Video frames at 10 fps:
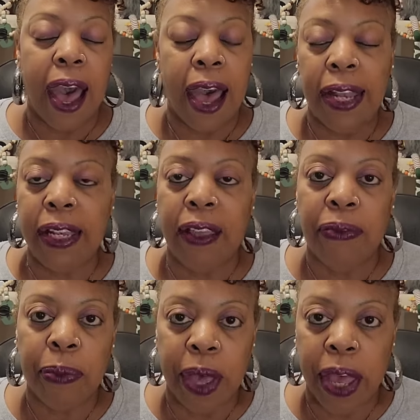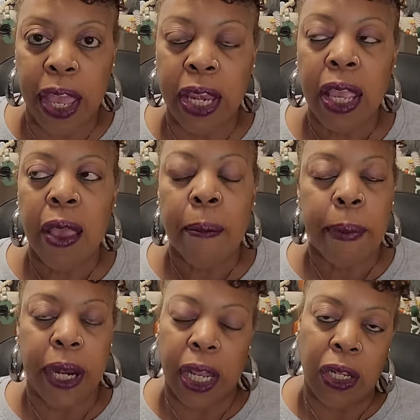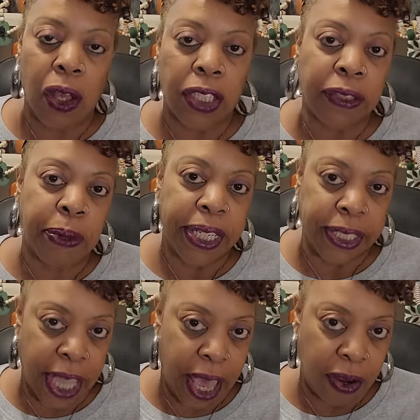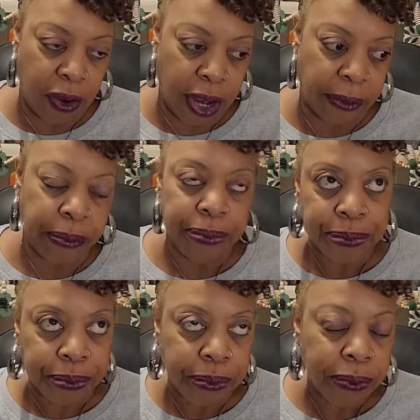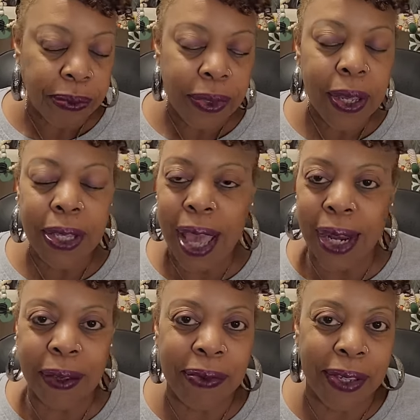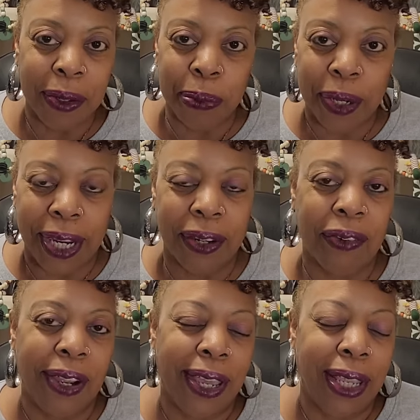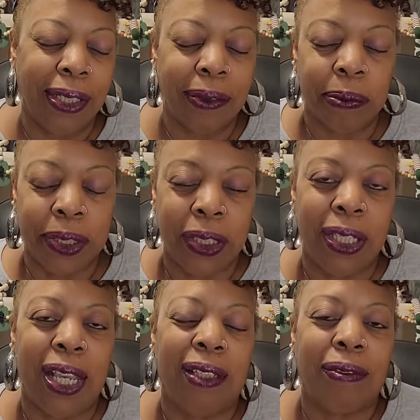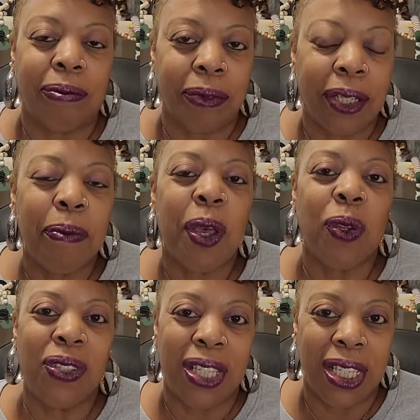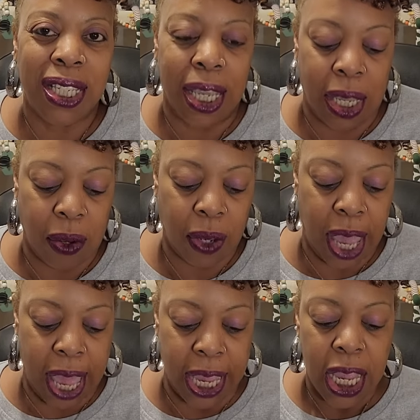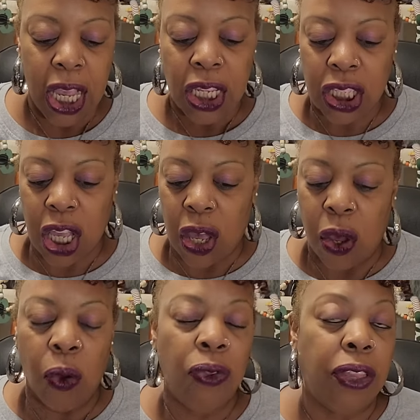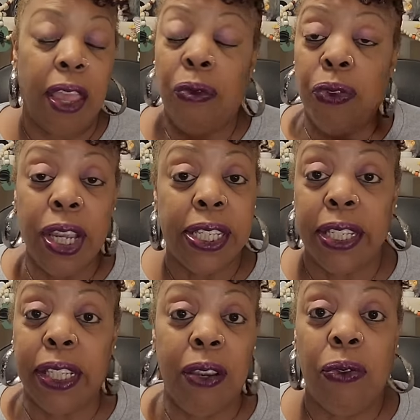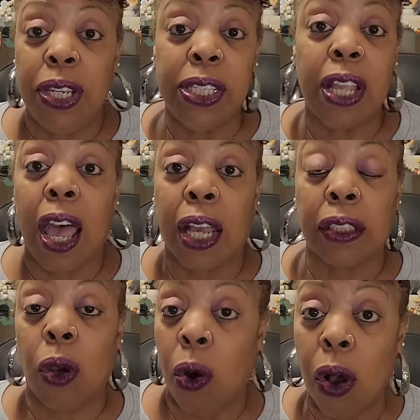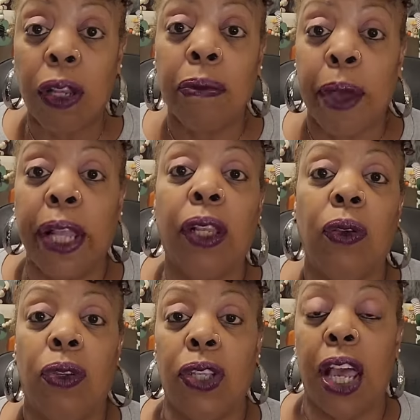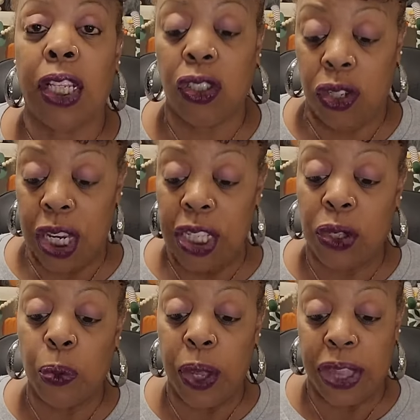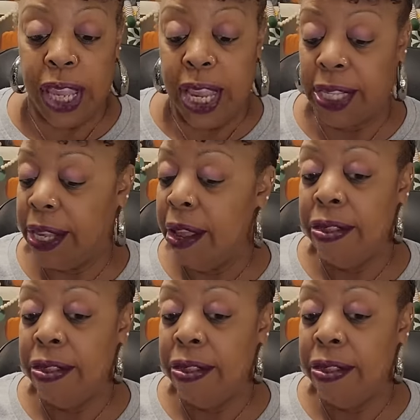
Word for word: I love mine, but I lost my Saturday. Not a deal breaker, right? But you know, I'm OCD, okay? So they've recently restocked all of my local Dollar Trees with these.